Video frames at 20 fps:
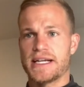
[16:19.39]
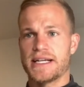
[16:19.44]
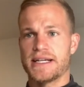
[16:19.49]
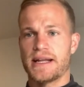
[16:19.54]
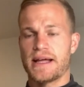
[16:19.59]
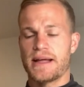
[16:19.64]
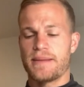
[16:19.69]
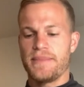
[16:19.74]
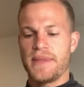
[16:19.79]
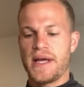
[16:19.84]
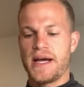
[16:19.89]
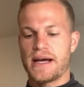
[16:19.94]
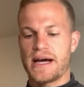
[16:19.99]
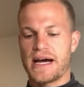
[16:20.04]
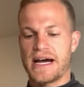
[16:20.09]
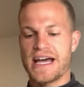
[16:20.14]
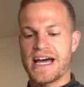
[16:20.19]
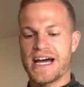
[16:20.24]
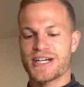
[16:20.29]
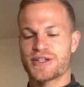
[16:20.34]
And
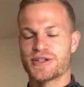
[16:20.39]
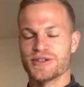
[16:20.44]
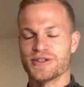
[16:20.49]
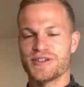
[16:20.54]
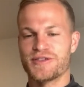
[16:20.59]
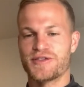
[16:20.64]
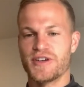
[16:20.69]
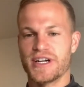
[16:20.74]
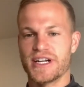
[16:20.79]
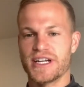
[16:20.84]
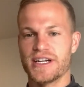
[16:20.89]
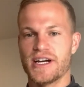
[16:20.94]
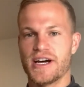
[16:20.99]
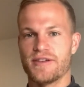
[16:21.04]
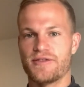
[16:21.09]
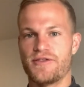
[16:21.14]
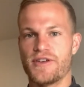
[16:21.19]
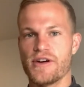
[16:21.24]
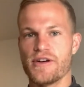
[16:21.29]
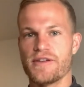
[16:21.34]
I actually, funny
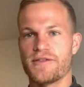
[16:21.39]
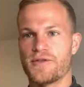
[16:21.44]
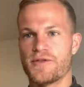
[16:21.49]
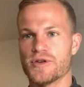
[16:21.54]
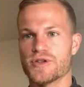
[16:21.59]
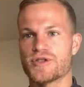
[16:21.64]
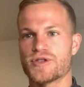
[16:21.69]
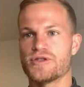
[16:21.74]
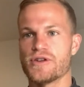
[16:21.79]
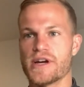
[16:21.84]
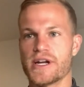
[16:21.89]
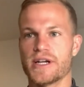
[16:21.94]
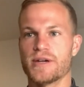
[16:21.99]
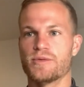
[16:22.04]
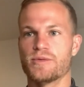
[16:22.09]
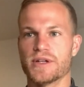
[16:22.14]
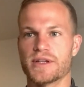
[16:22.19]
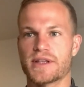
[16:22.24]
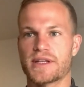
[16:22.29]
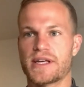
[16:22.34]
enough, very first training
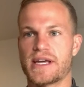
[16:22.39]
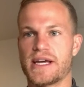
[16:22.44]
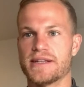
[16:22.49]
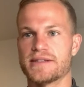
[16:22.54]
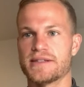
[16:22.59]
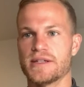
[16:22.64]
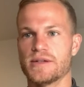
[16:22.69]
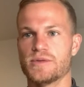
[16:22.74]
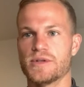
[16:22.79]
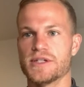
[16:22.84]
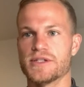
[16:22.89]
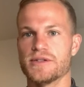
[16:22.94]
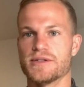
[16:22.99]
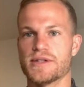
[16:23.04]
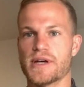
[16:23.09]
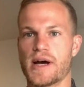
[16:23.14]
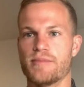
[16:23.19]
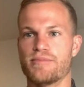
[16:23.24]
with Kansas City Wizards,